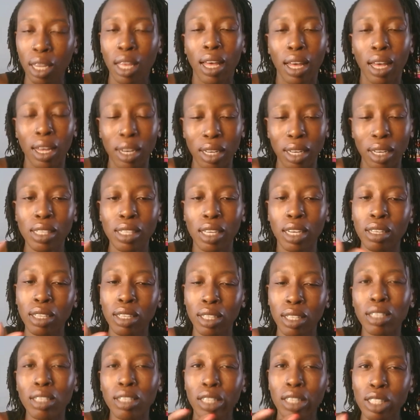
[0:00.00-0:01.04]
And let's go
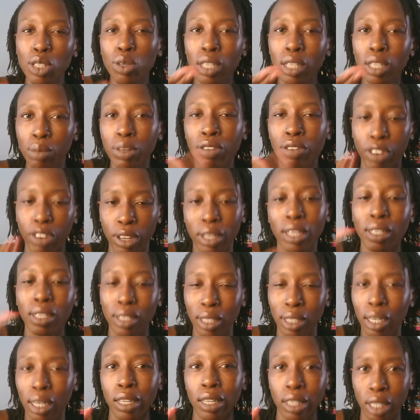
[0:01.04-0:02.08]
a little bit further
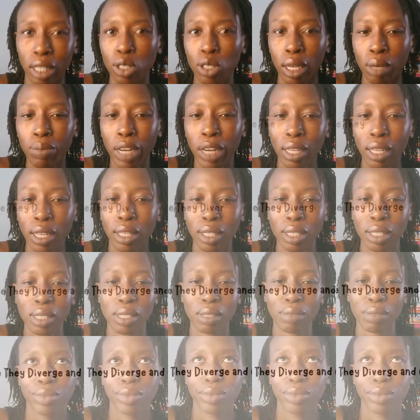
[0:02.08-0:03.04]
into unpacking this.